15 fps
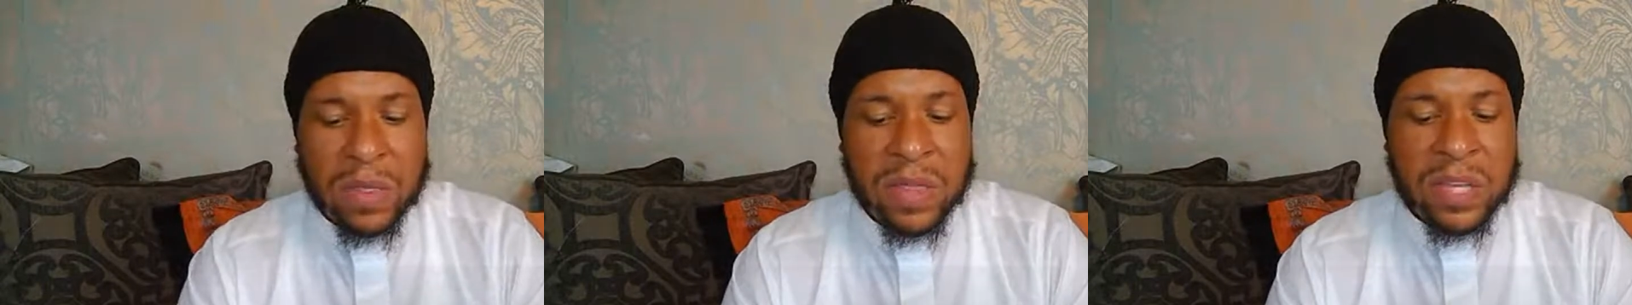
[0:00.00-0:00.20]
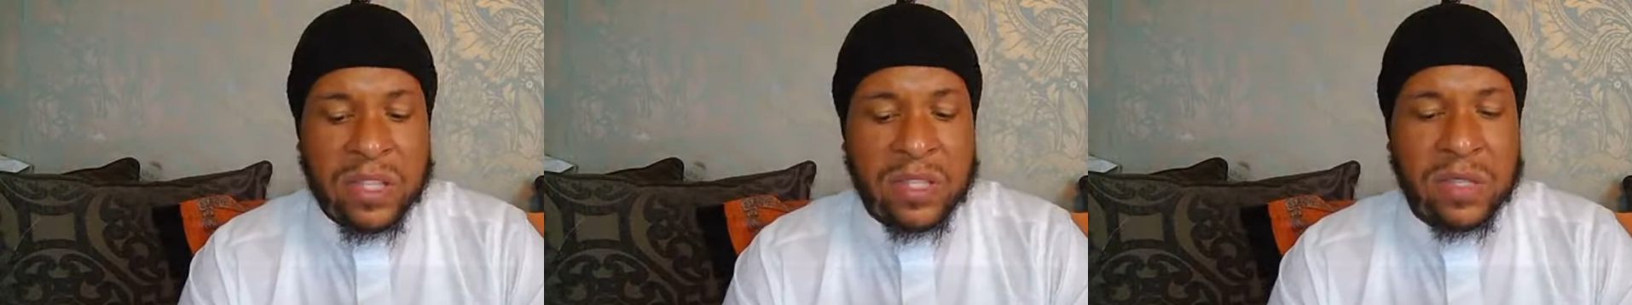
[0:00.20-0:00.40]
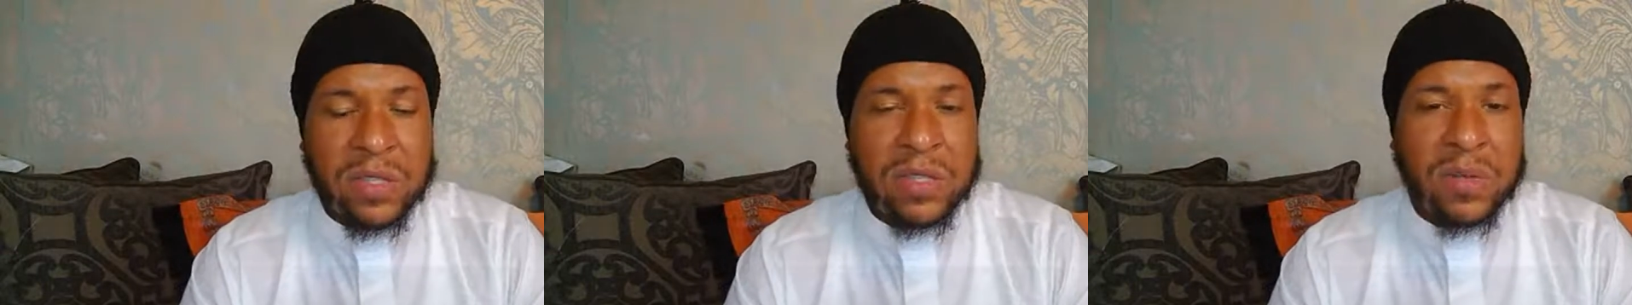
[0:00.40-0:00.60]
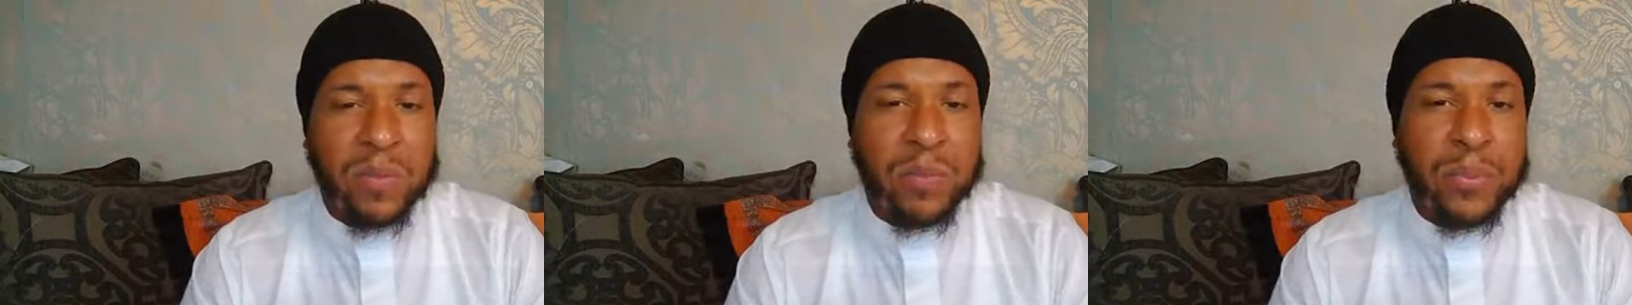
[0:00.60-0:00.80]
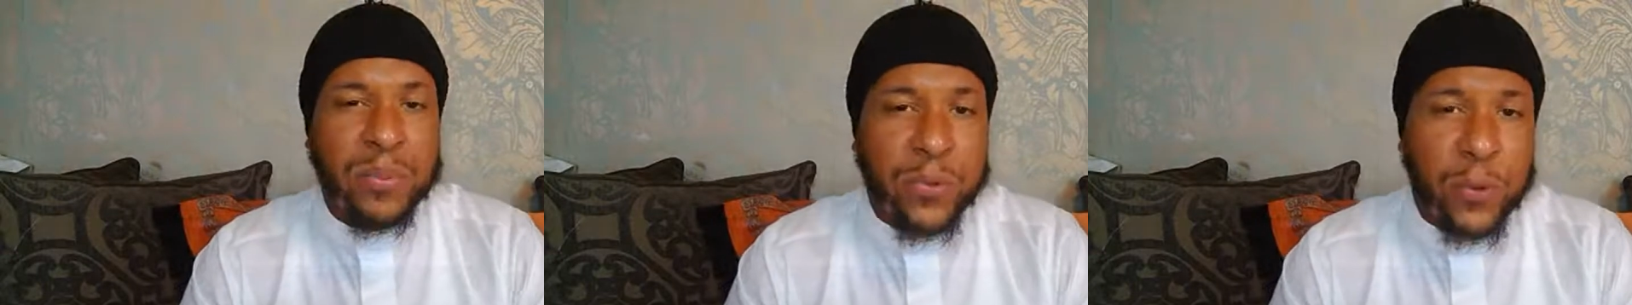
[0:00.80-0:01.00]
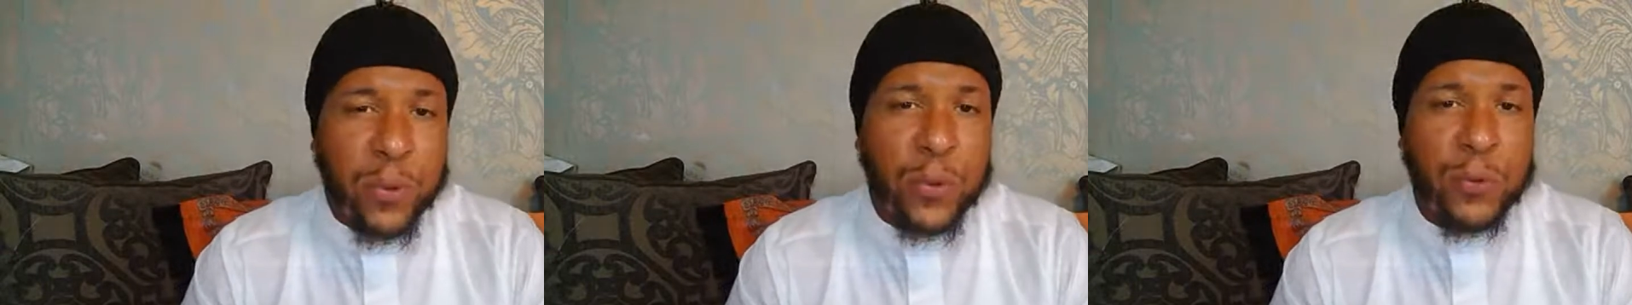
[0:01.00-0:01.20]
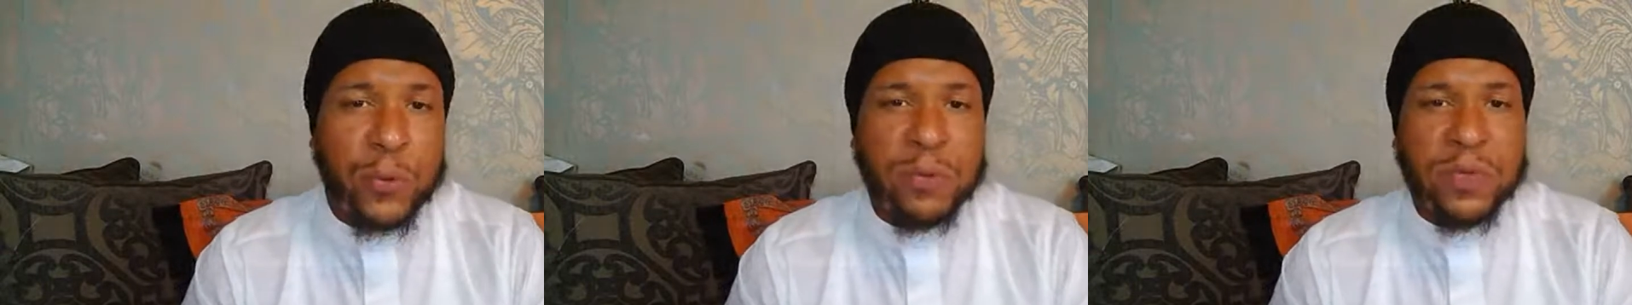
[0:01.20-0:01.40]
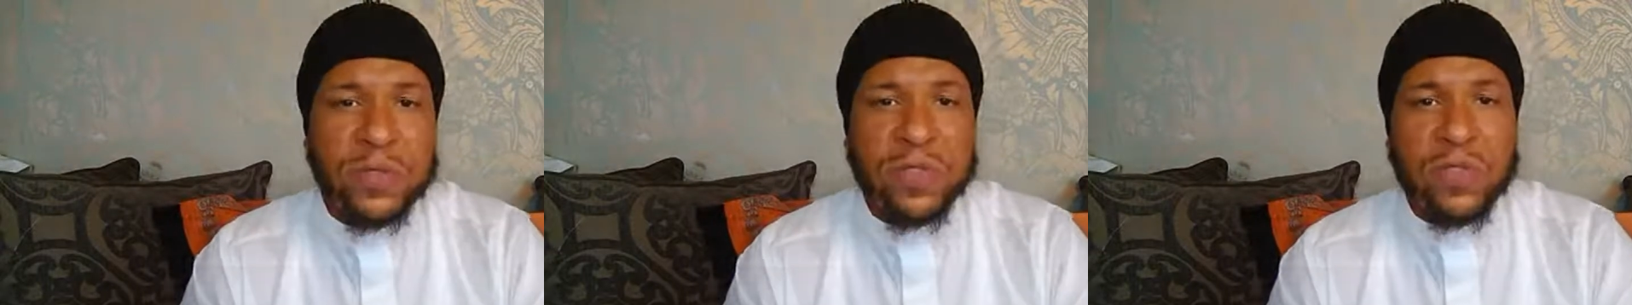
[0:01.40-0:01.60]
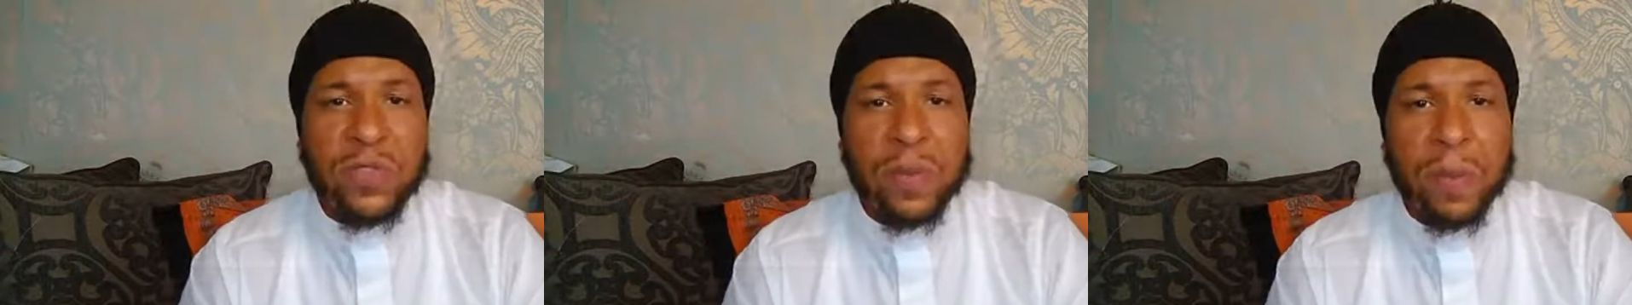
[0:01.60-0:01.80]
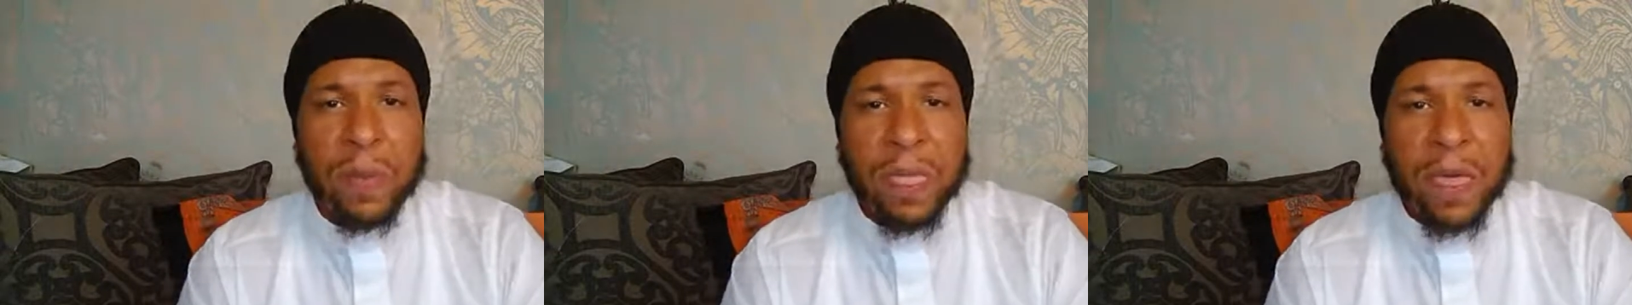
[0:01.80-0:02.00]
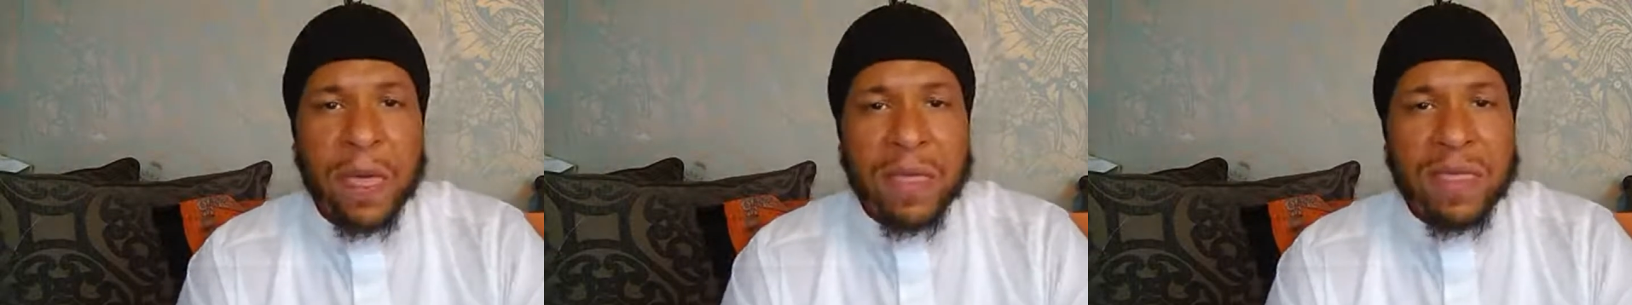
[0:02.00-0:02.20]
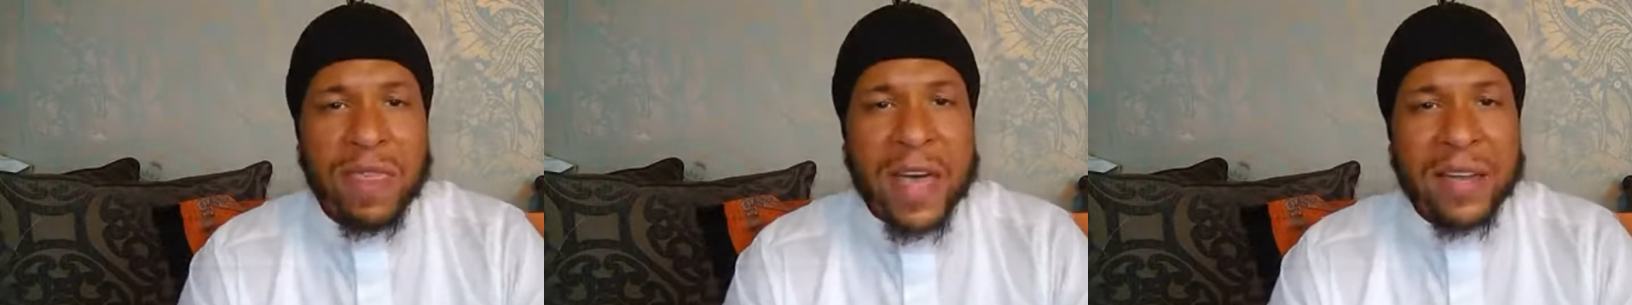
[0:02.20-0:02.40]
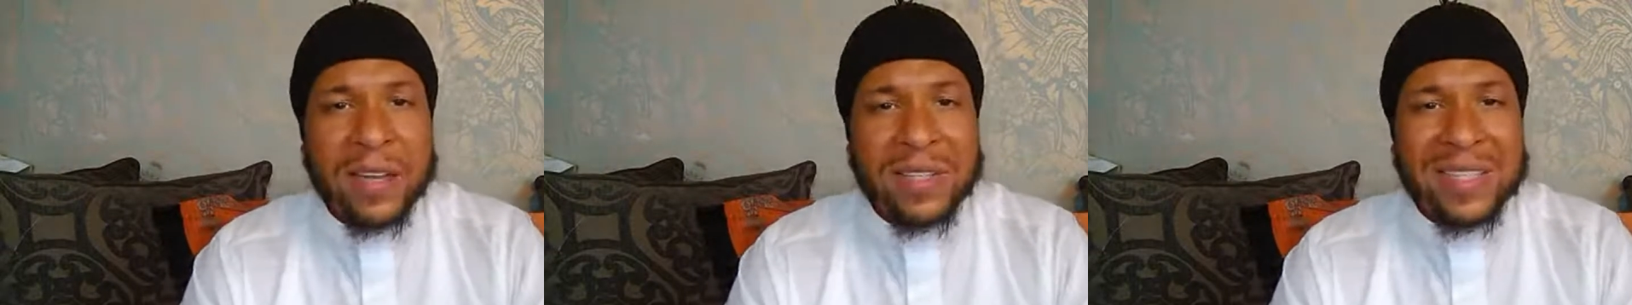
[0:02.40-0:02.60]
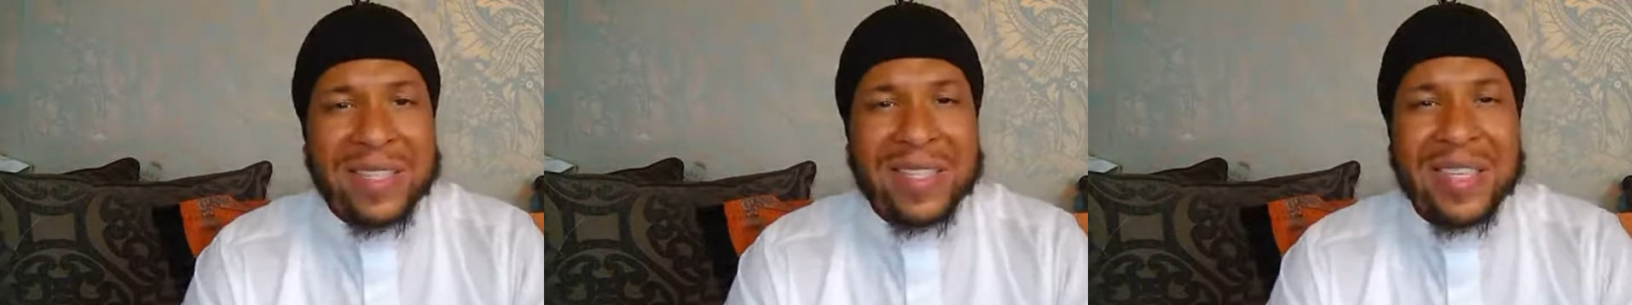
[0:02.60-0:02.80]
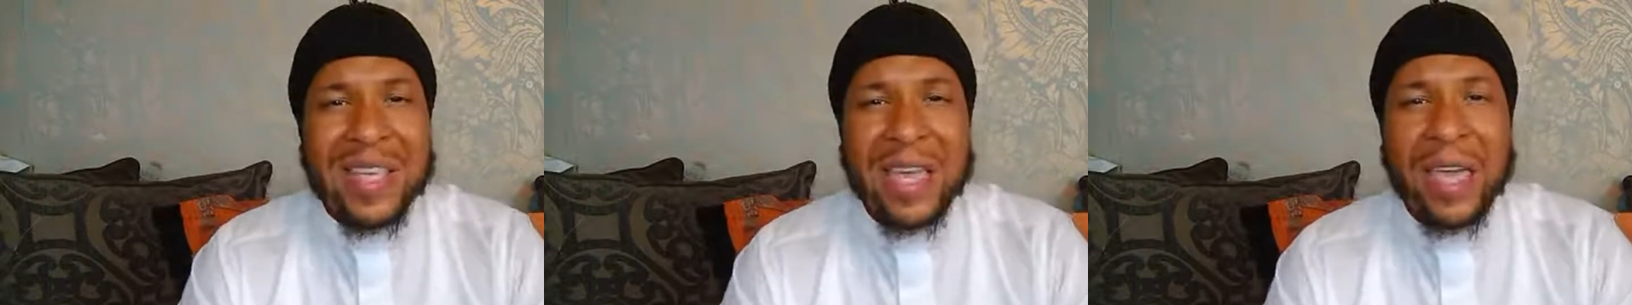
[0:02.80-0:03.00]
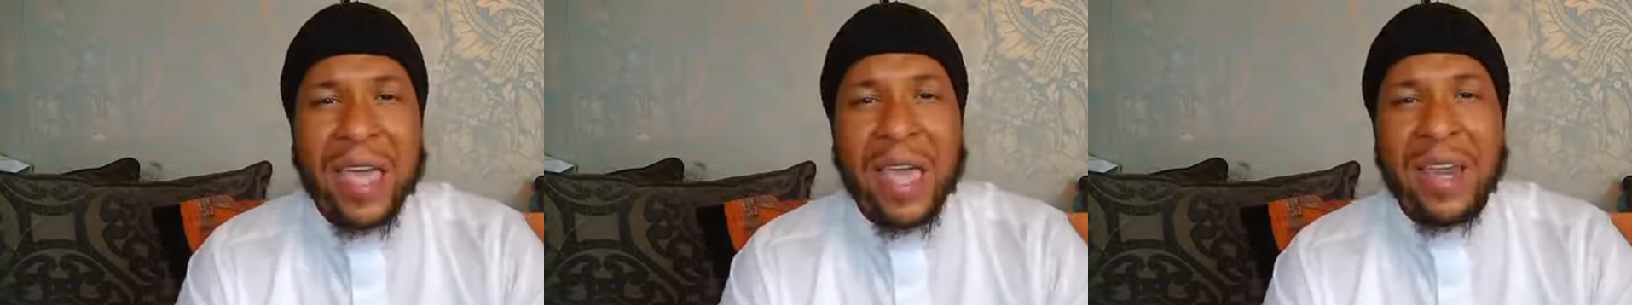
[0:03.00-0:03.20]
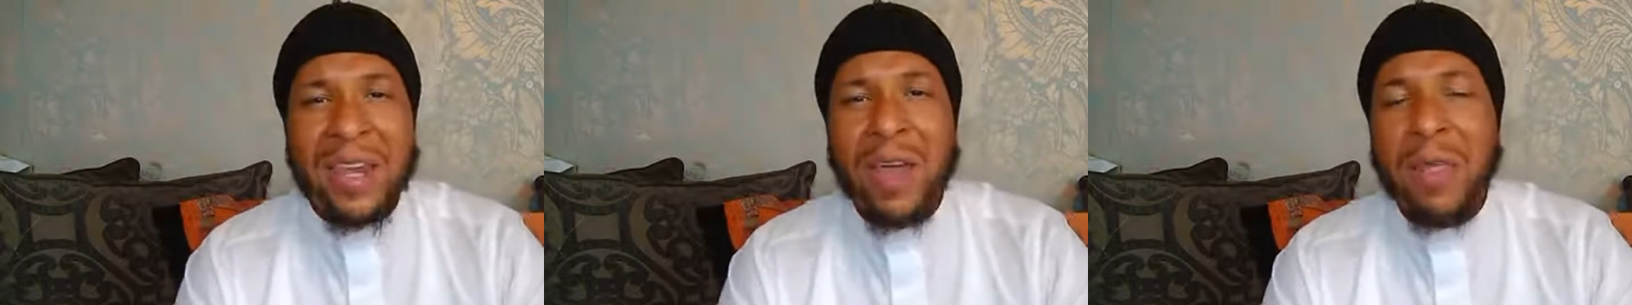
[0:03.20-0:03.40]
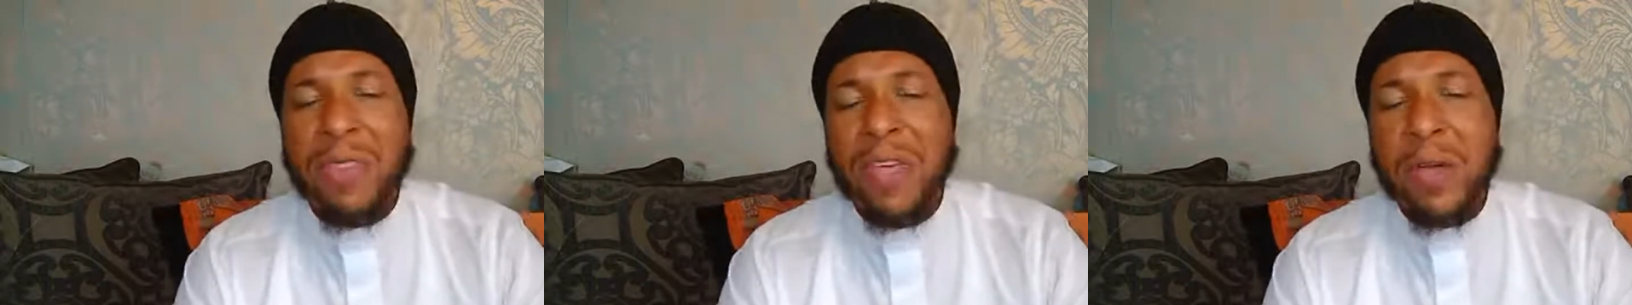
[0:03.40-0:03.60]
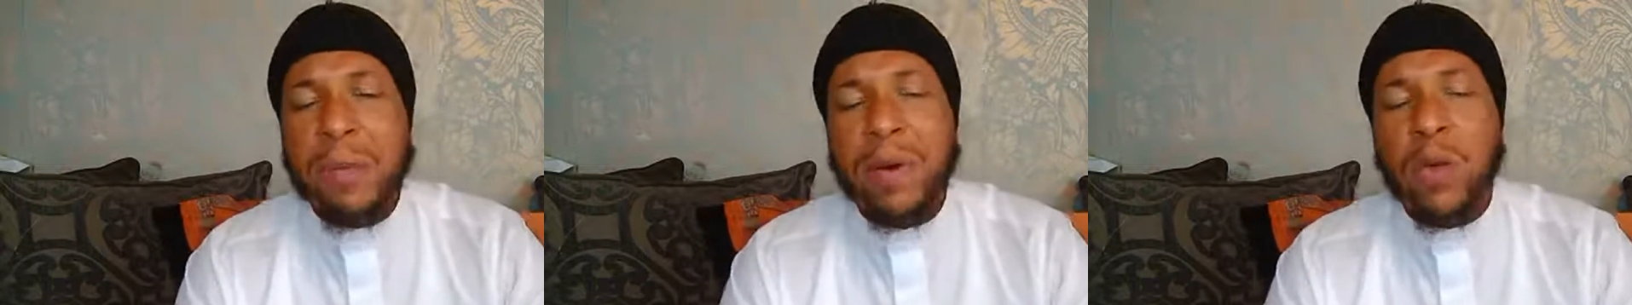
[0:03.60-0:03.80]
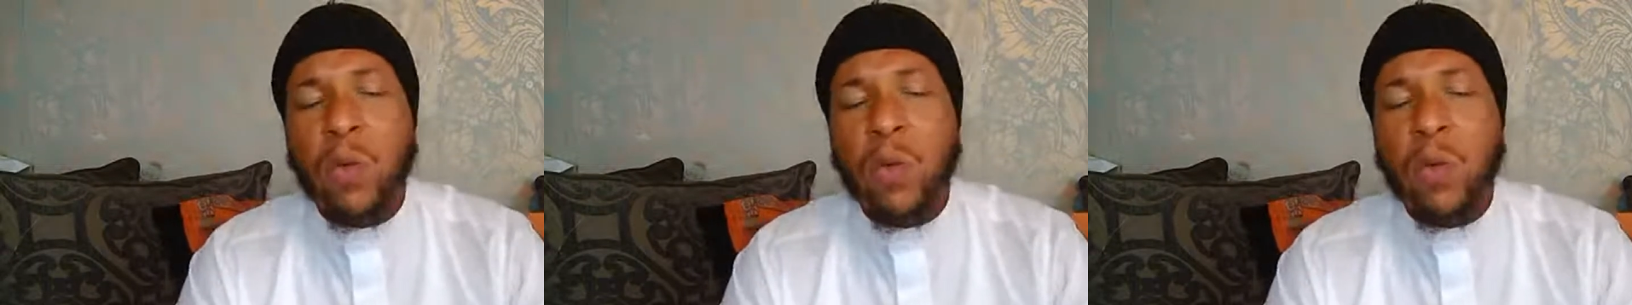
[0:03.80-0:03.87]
This proves that seeking nothing